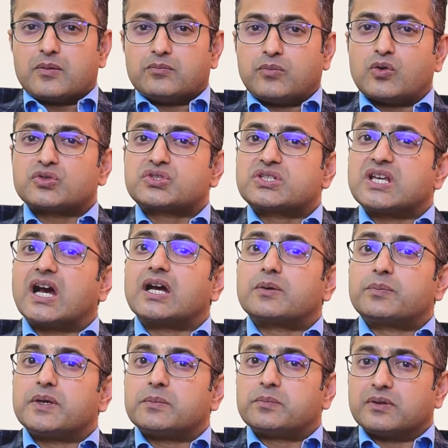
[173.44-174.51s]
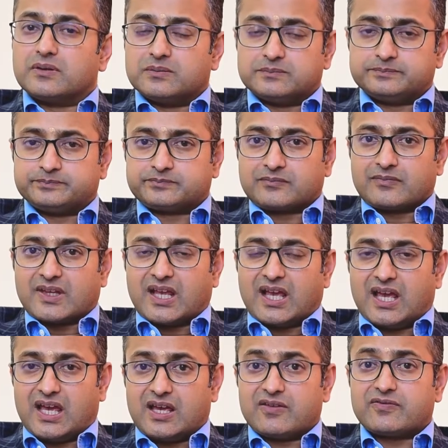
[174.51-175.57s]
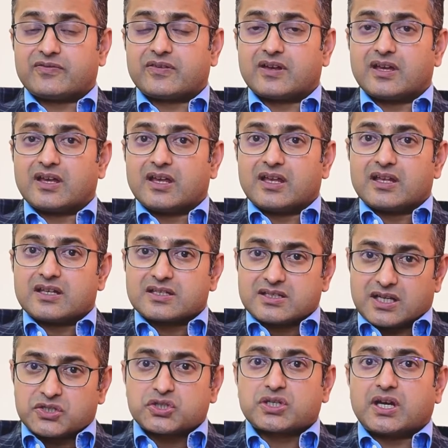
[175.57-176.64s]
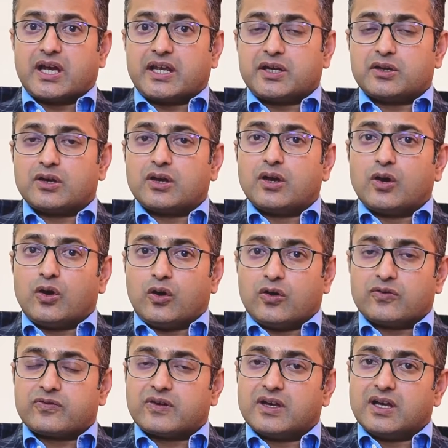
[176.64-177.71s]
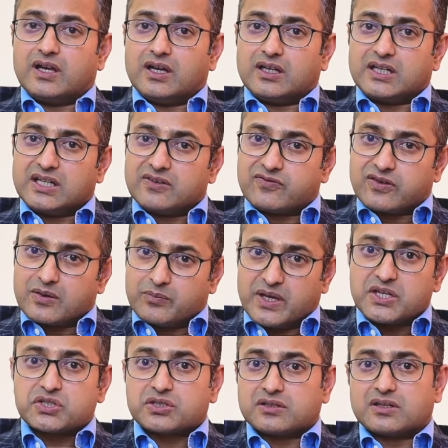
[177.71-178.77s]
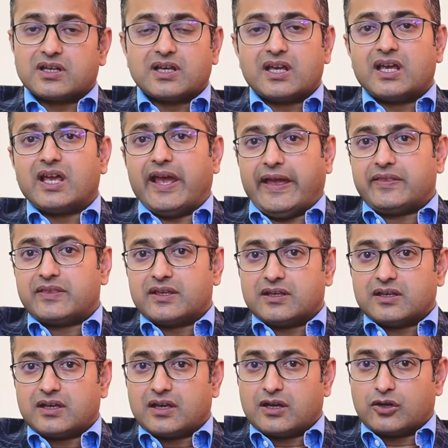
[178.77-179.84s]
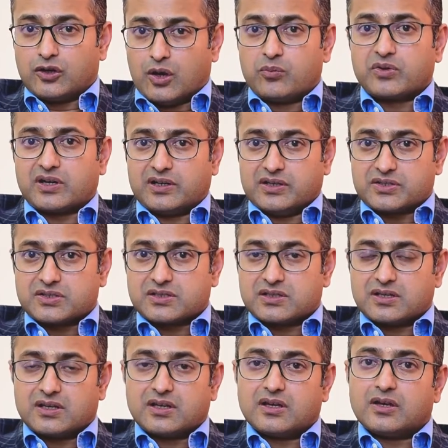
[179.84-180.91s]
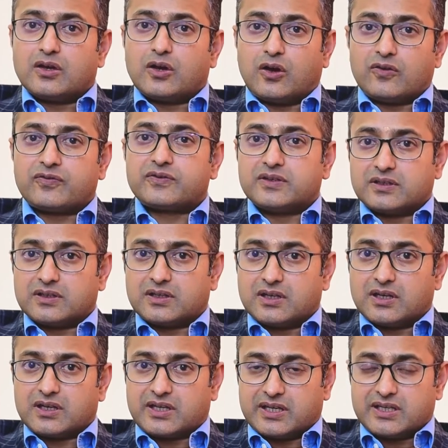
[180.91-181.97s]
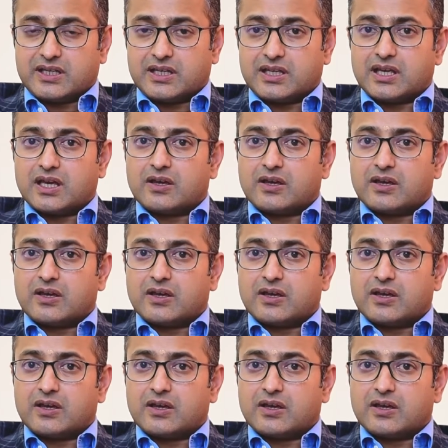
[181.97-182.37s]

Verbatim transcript: Most young people have such kind of an inflammation in the glomerulus of the kidney